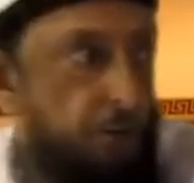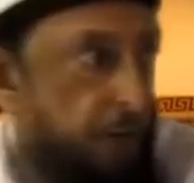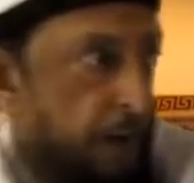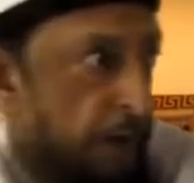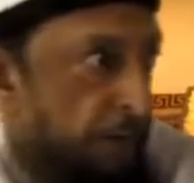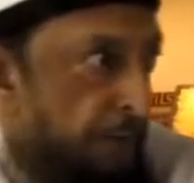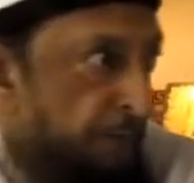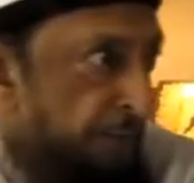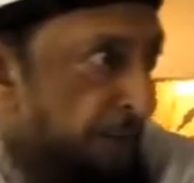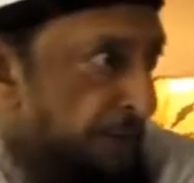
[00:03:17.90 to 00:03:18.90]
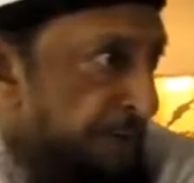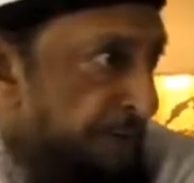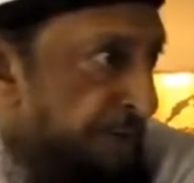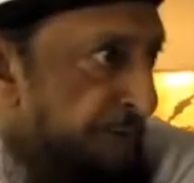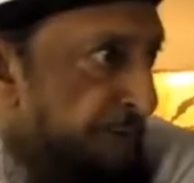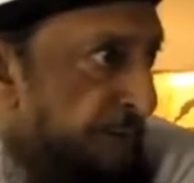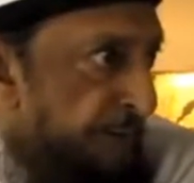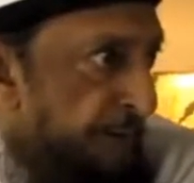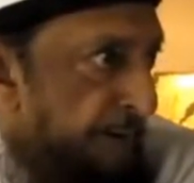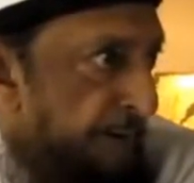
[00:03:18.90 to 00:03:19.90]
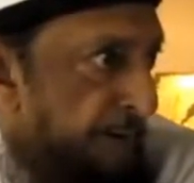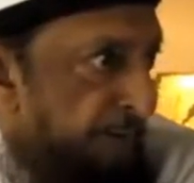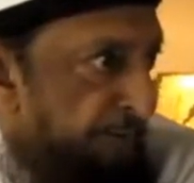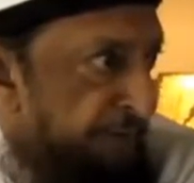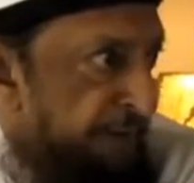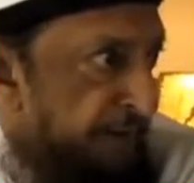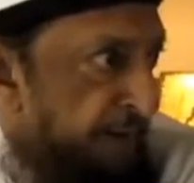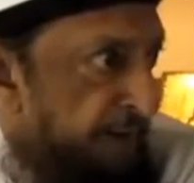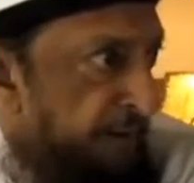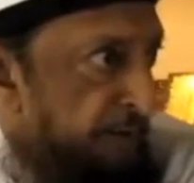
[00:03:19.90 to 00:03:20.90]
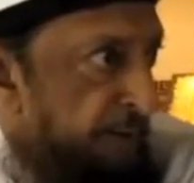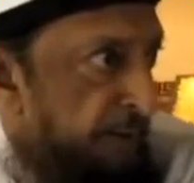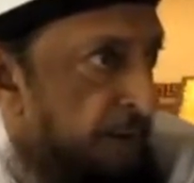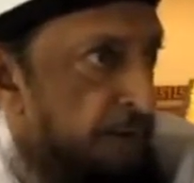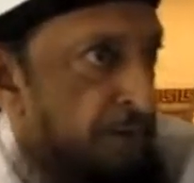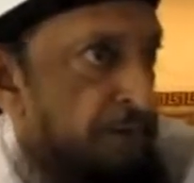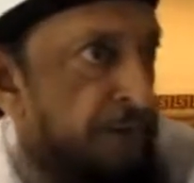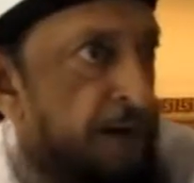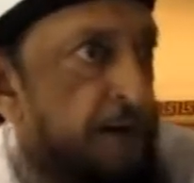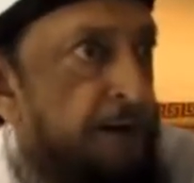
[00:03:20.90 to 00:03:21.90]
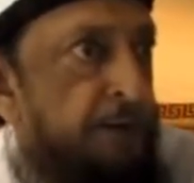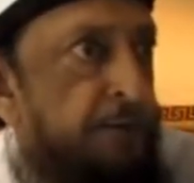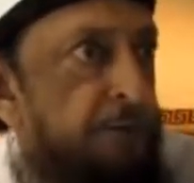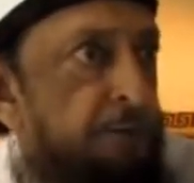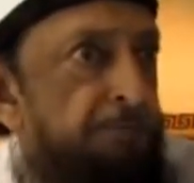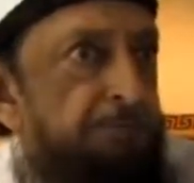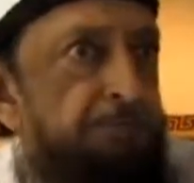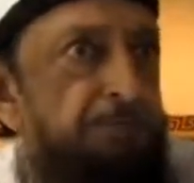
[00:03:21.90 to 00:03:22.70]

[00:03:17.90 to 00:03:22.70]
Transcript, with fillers: We are on the verge of seeing this with our own eyes.